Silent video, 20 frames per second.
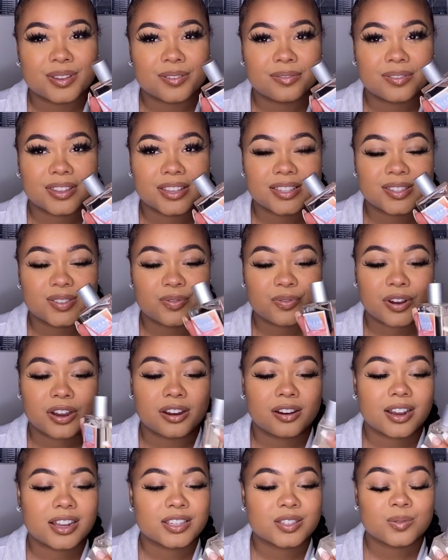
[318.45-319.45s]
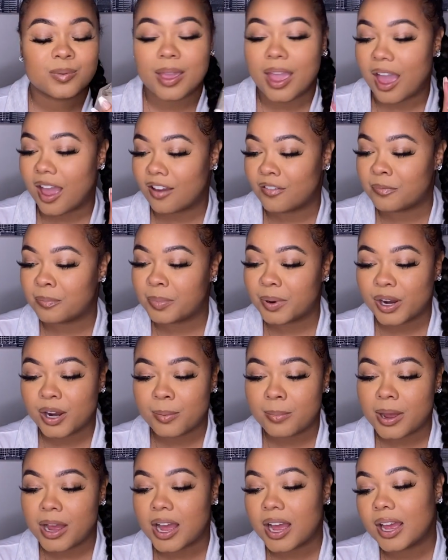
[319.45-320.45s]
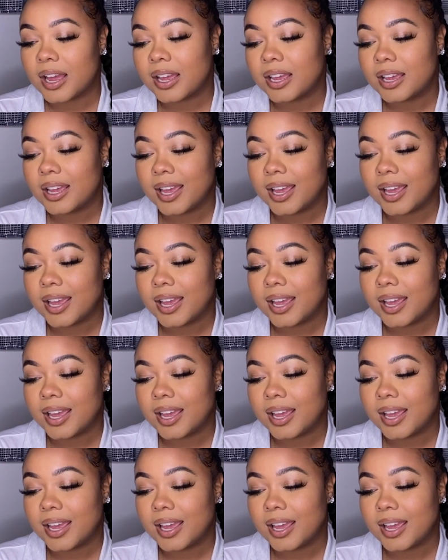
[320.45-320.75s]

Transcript: of this fragrance, we have bergamot,